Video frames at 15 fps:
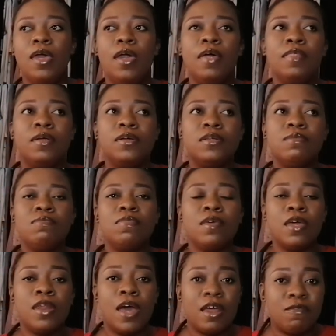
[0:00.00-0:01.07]
And then
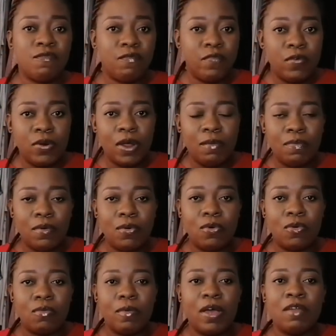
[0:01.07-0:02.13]
it had filled up the
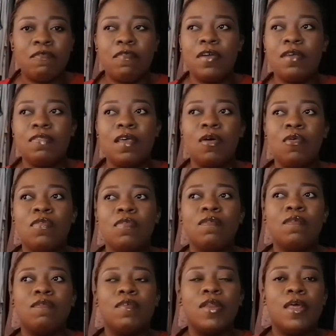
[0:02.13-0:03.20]
room. At first, I was
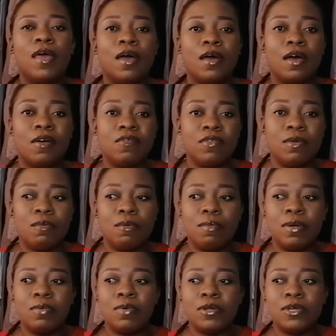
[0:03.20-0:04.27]
even feeling uncomfortable.
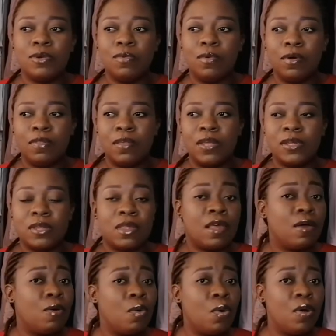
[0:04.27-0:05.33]
But when she walked in, she's
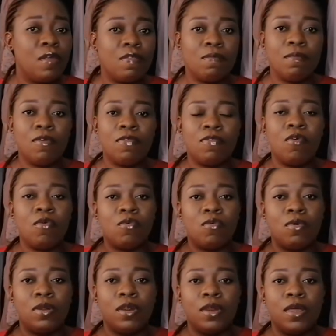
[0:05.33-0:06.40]
like, oh, it smells so
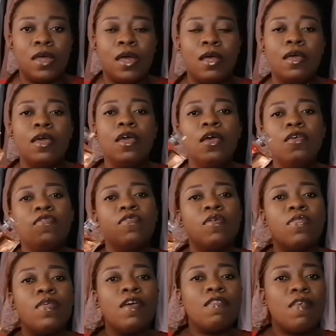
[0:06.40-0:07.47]
good in here.
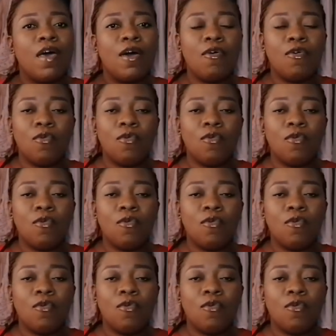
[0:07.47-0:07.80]
So that's how